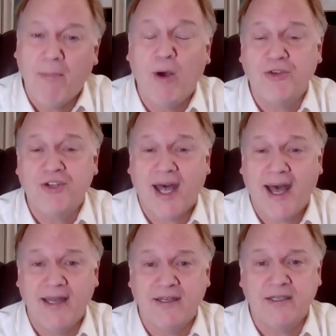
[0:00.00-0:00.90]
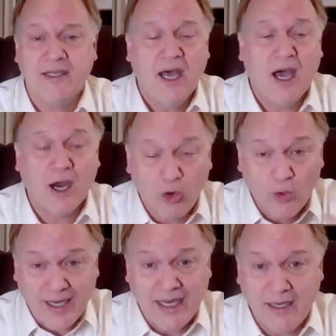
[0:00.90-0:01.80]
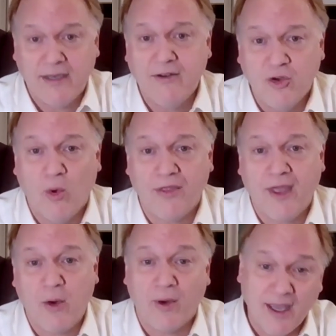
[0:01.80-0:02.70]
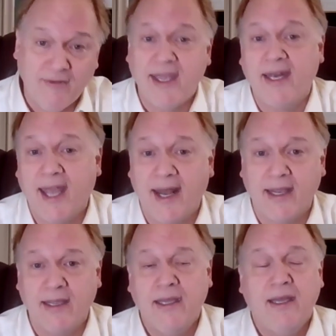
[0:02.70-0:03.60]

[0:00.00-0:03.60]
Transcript: Both sides agreed to what they were giving and getting,